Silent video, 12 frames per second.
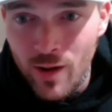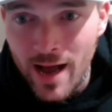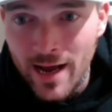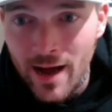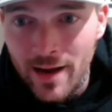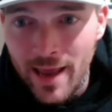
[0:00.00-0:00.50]
I
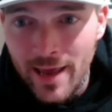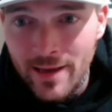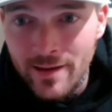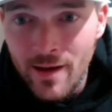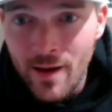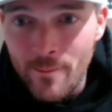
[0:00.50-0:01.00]
got
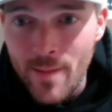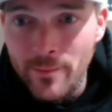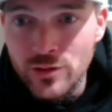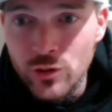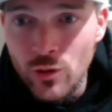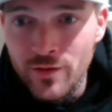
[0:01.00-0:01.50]
a
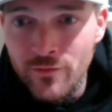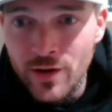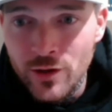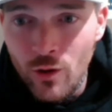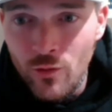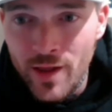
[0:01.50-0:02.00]
members only
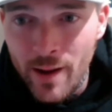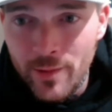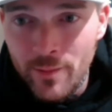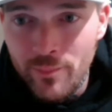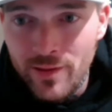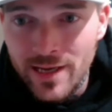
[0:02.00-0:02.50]
video that I'm
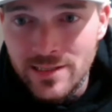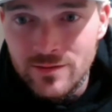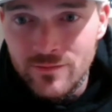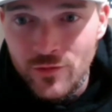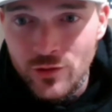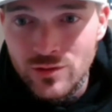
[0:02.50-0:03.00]
gonna play
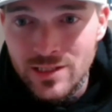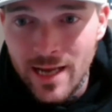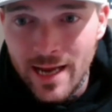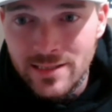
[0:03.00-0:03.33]
for you tonight.